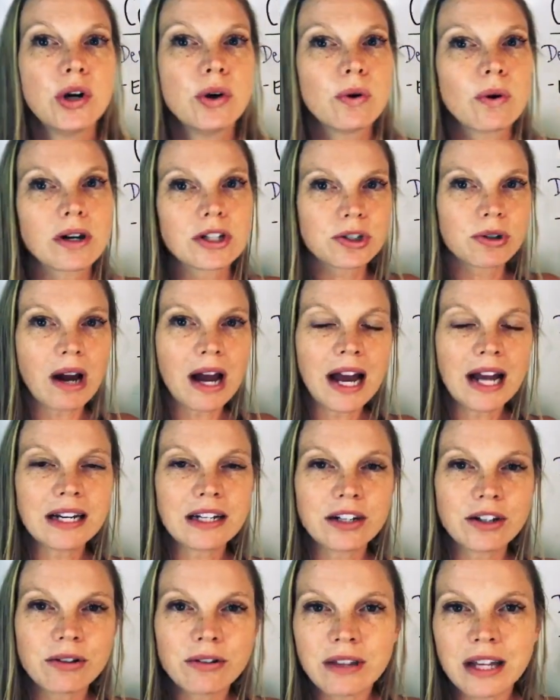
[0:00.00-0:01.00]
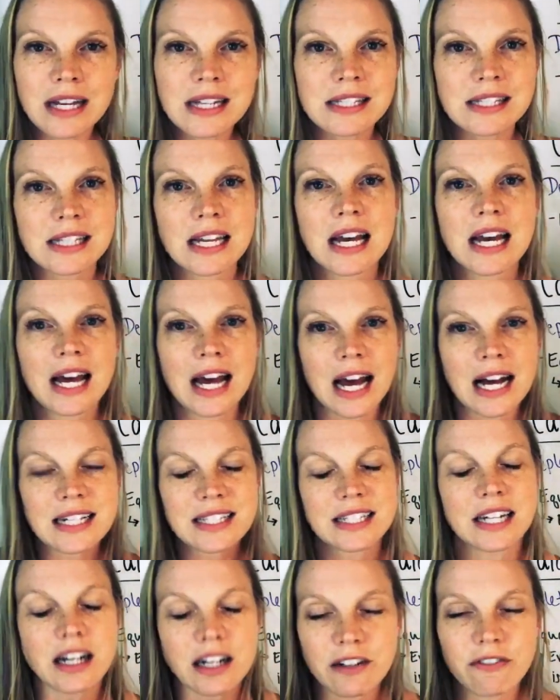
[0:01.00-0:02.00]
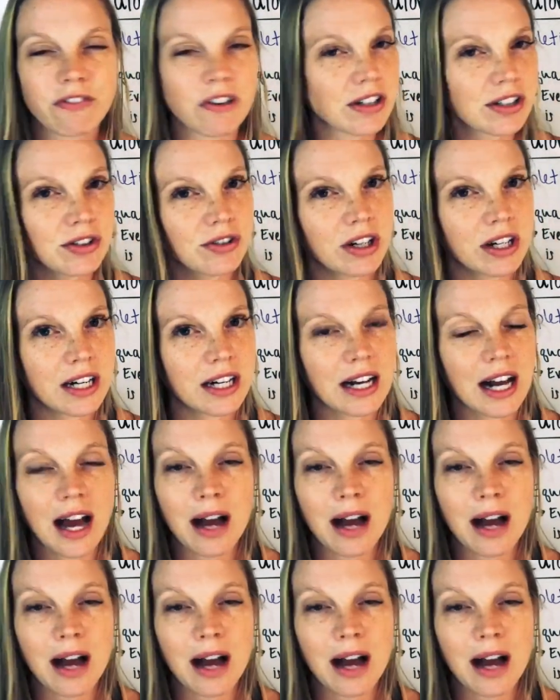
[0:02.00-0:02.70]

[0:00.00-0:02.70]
who are trying to do this and stuck and frustrated.